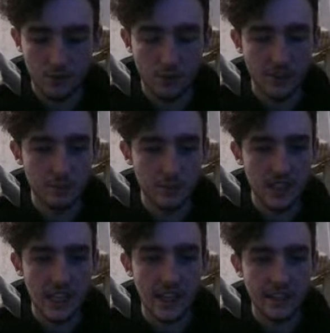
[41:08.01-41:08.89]
Call this one
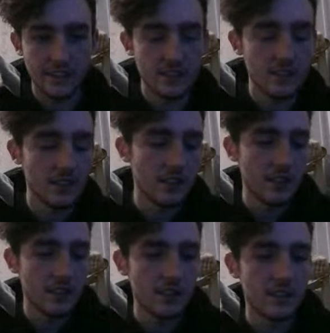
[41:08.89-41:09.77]
dad,
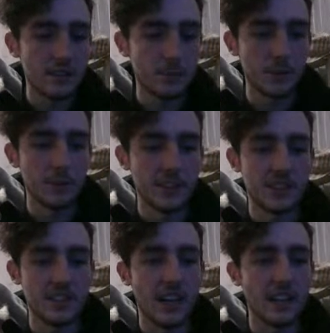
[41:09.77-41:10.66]
because it's pretty much
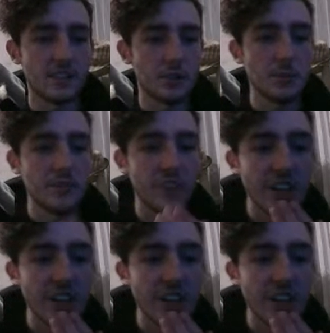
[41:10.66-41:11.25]
the dad script of it.